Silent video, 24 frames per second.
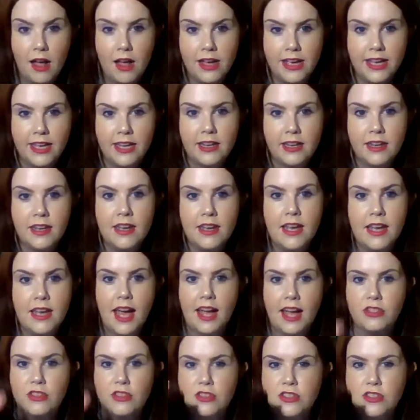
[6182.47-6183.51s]
line,
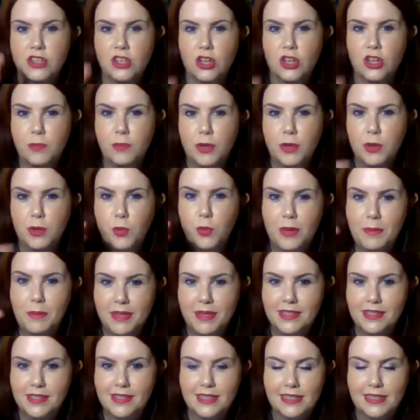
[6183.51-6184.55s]
and there's a couple of
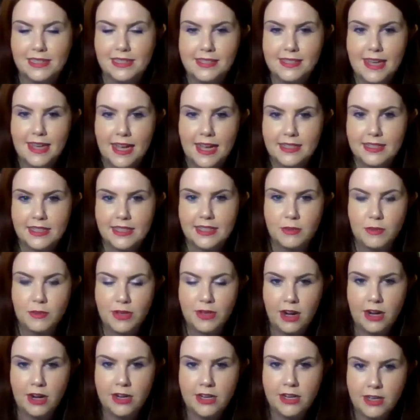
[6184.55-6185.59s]
women still standing
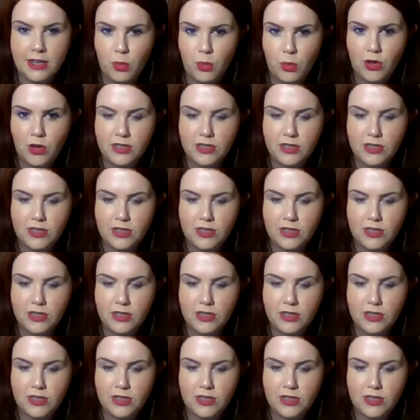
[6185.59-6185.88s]
when Arya